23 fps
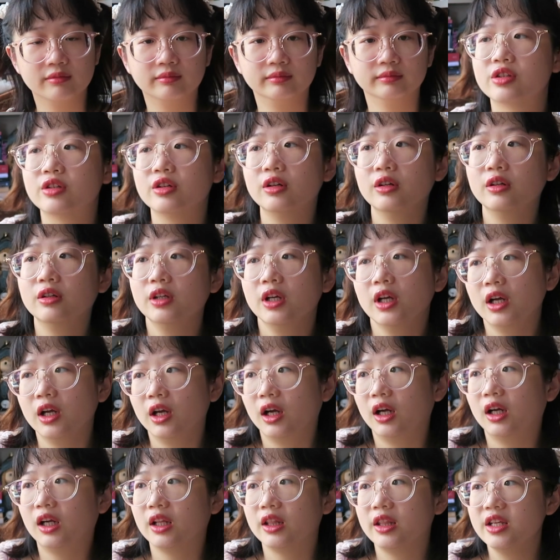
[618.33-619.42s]
So
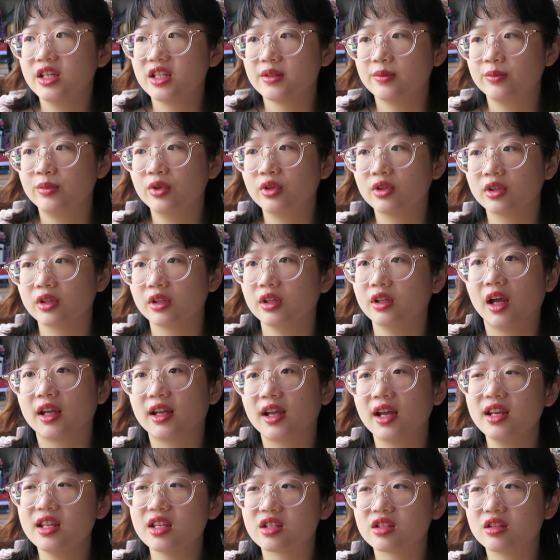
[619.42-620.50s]
this book, I
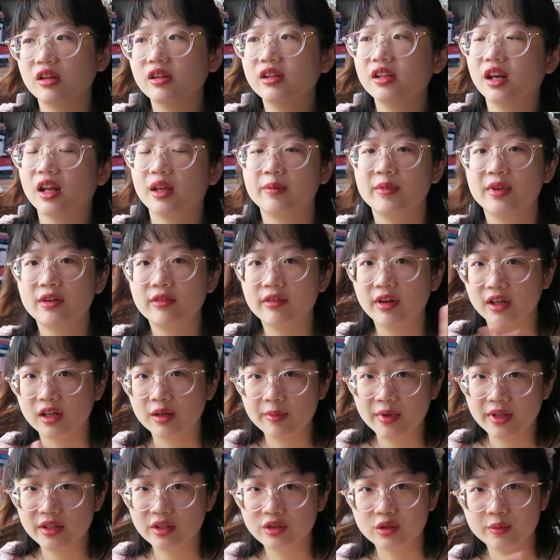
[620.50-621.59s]
kind of saw it like being
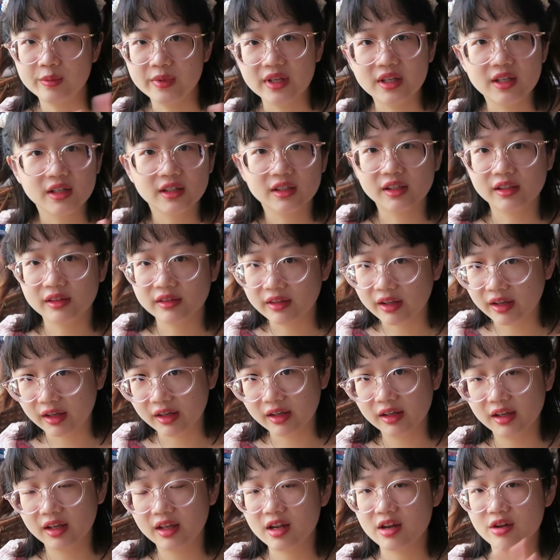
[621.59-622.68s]
recommended to me here and
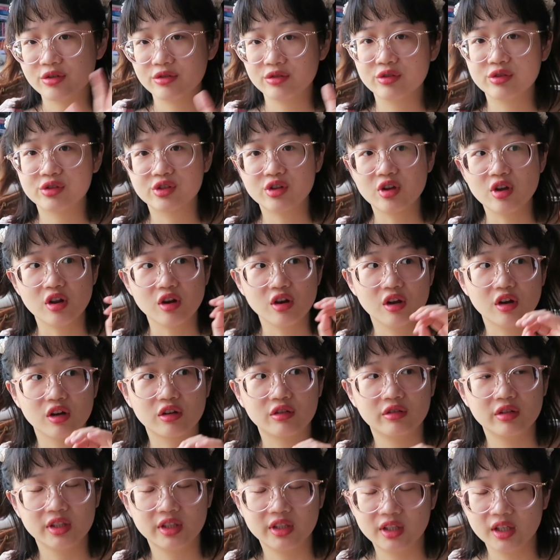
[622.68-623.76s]
there, and I also saw a lot of
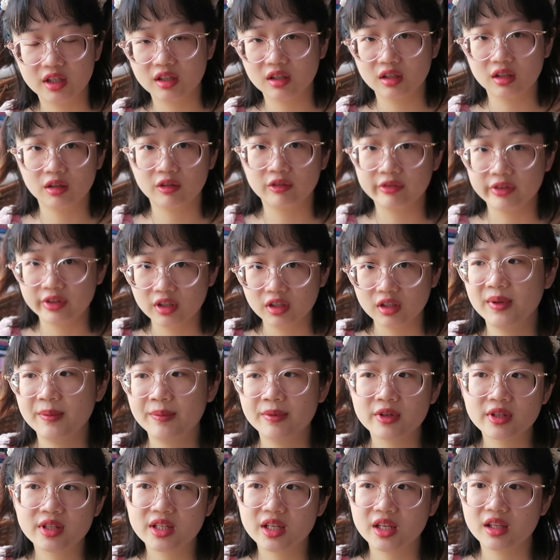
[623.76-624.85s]
critique of it.
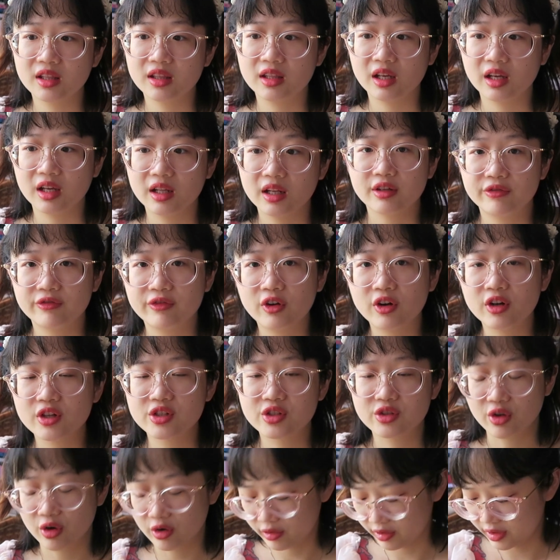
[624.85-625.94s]
People said that the 4
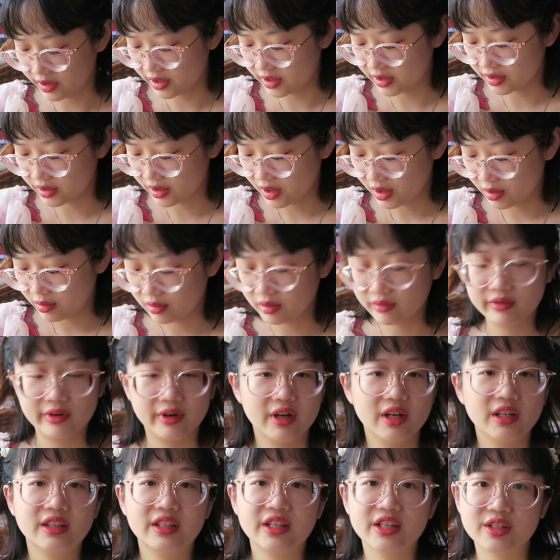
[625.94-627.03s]
stories were
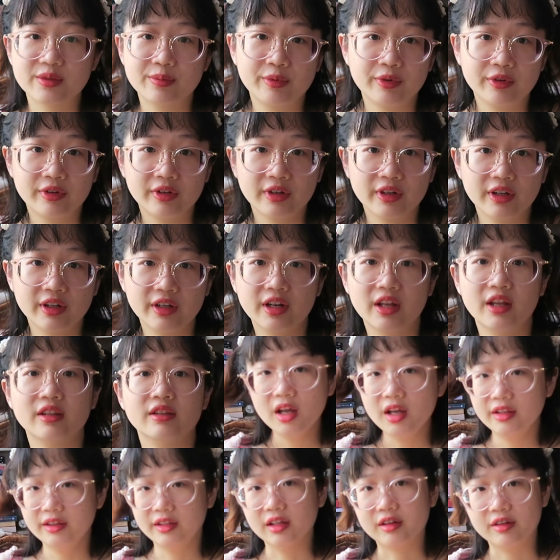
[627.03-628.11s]
very disparate and
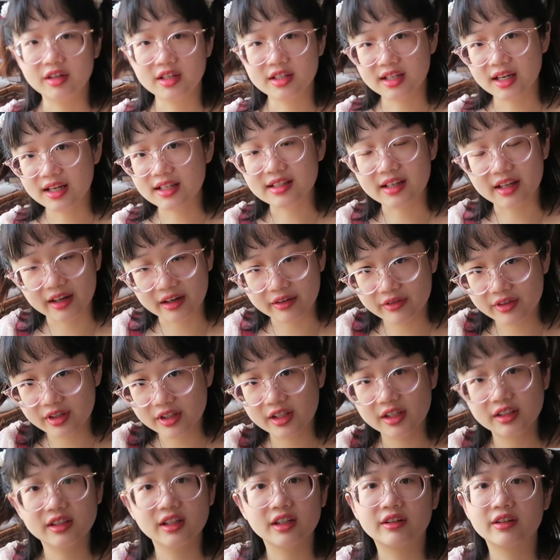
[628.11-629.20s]
they criticized like
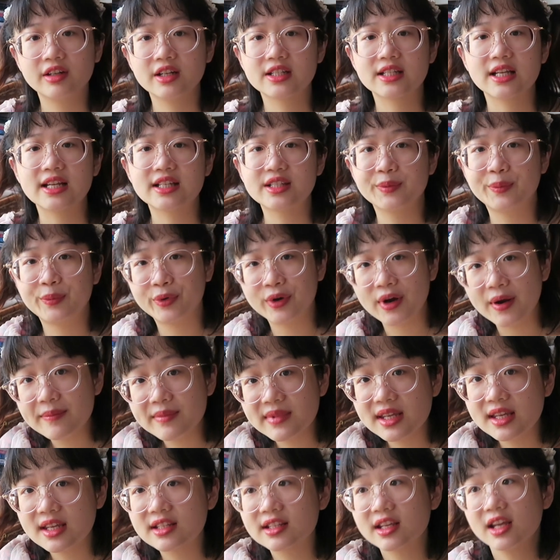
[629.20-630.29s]
everything. They criticized the
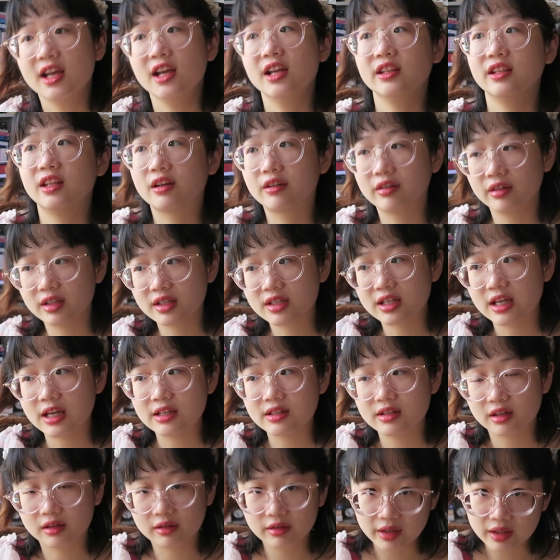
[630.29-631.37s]
premise, they criticized
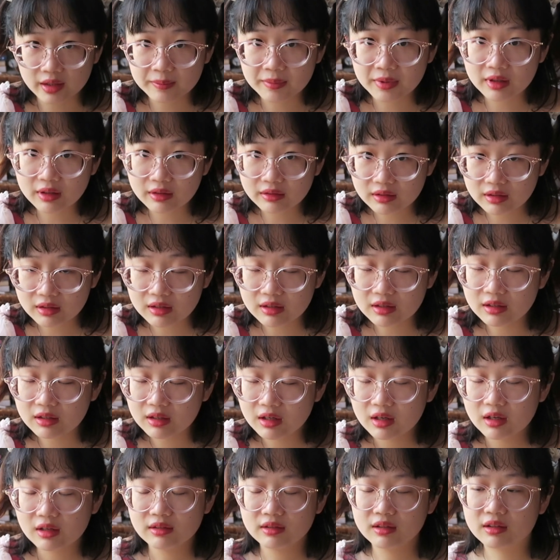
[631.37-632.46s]
the credibility,
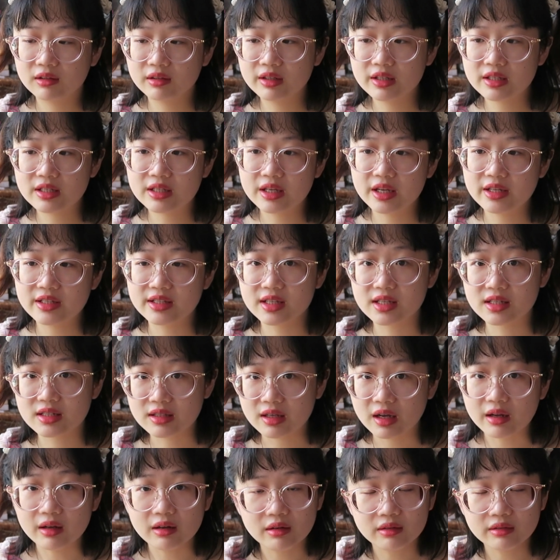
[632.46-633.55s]
they criticized the
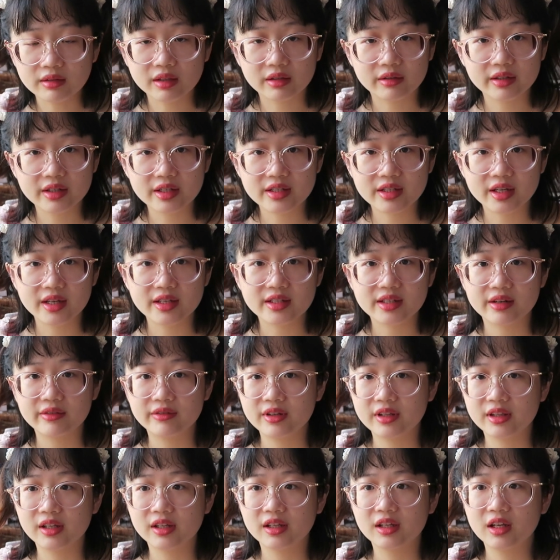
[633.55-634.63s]
style, they criticized
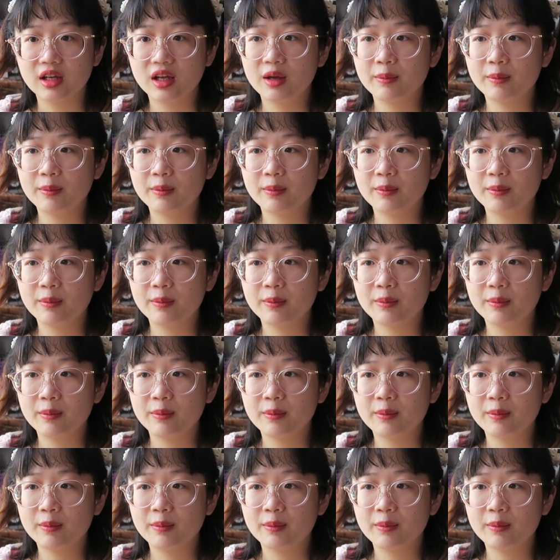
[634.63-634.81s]
everything.